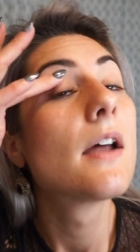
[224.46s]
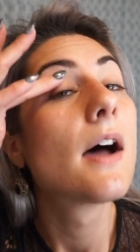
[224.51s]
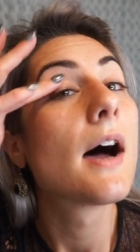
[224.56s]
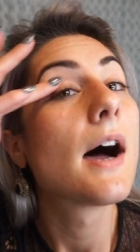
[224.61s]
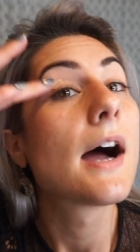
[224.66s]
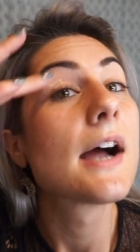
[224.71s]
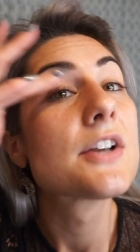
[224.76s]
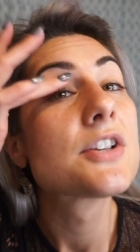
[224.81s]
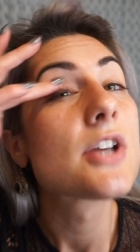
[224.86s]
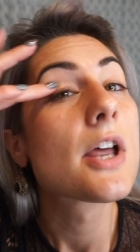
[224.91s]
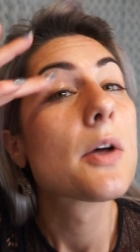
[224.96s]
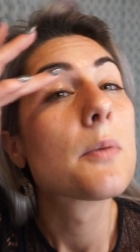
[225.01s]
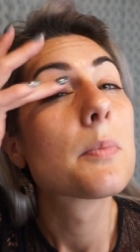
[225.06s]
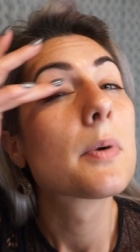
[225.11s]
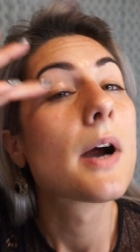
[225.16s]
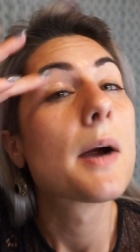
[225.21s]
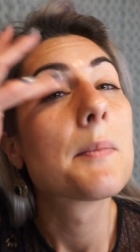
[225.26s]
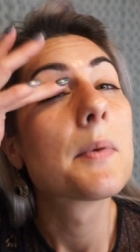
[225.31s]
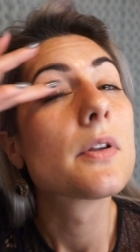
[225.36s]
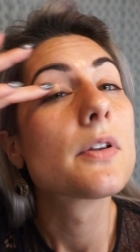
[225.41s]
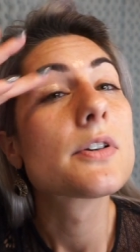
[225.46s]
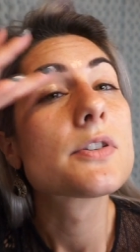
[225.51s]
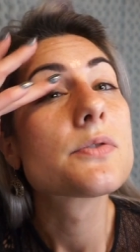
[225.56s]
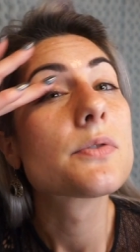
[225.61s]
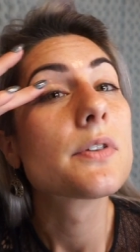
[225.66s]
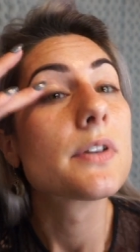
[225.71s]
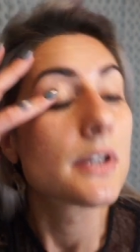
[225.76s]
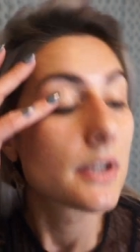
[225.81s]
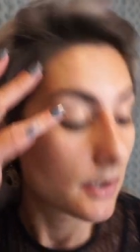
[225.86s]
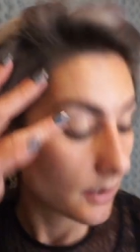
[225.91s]
eyeshadow primer looks
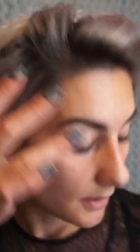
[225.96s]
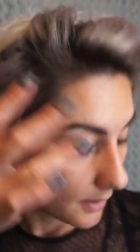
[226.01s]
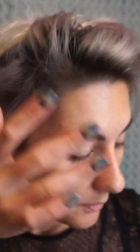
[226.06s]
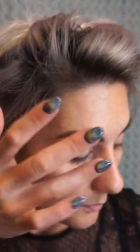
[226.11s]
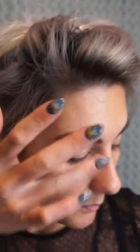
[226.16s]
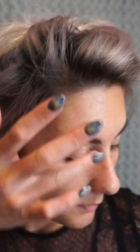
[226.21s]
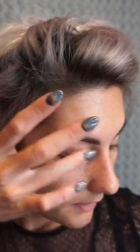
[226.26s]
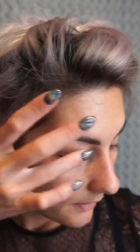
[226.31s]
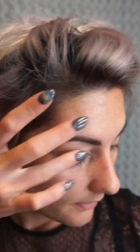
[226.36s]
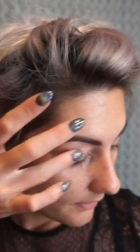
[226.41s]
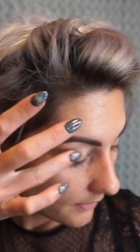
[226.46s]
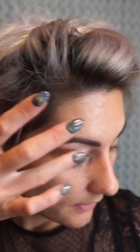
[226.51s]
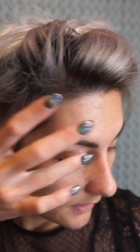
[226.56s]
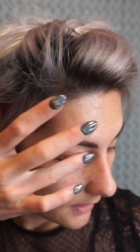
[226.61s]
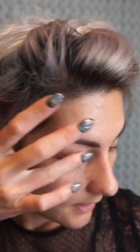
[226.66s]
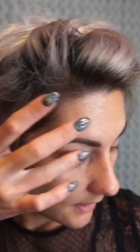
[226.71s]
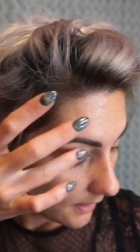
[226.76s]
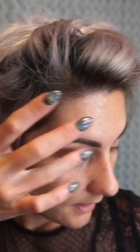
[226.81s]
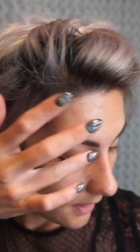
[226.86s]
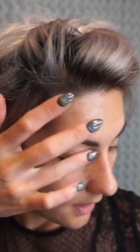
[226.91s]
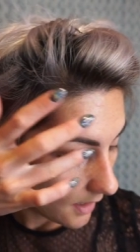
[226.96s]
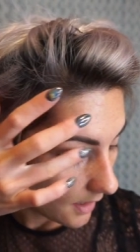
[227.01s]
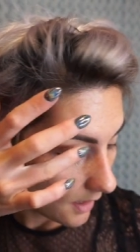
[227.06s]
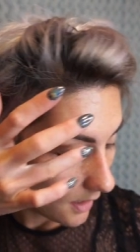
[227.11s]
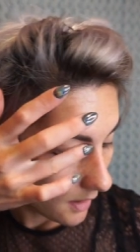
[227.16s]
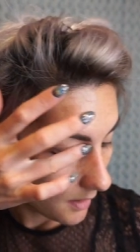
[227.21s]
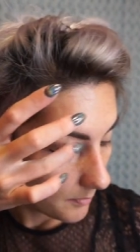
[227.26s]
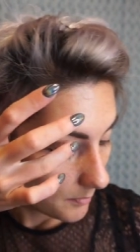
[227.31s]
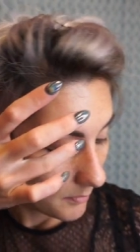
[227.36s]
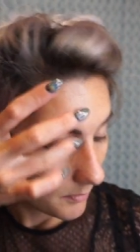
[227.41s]
really good with the
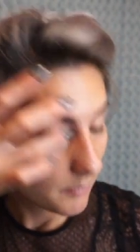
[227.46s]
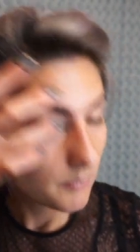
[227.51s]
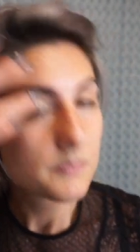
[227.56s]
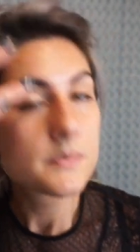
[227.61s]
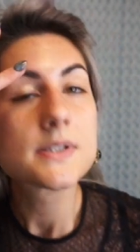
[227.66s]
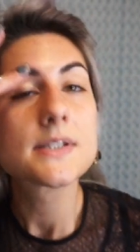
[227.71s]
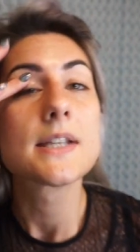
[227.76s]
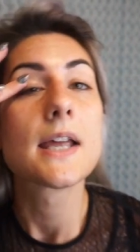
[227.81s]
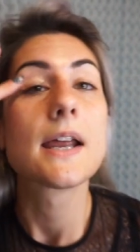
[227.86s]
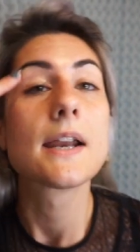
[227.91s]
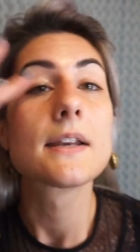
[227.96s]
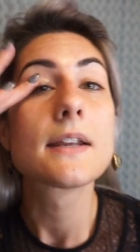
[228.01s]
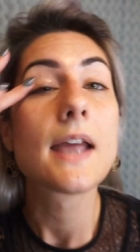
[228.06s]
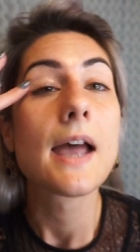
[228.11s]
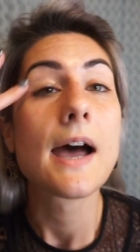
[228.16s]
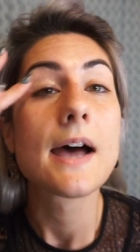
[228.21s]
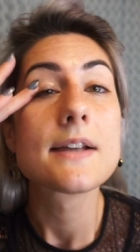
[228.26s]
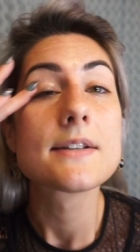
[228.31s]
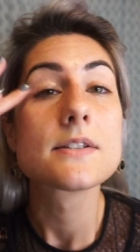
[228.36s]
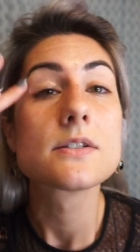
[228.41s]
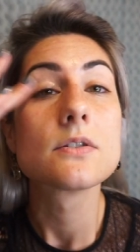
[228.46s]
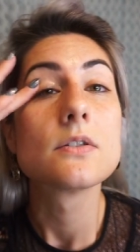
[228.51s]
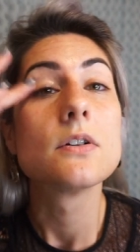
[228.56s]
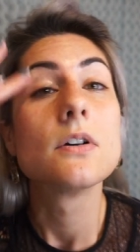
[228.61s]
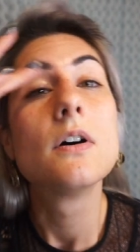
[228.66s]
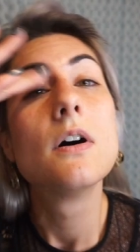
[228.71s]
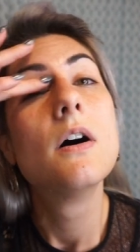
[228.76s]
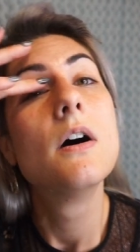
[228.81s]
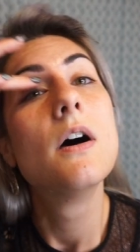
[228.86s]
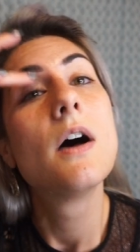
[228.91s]

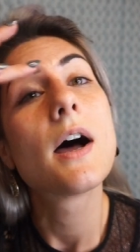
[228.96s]
Sandcastle.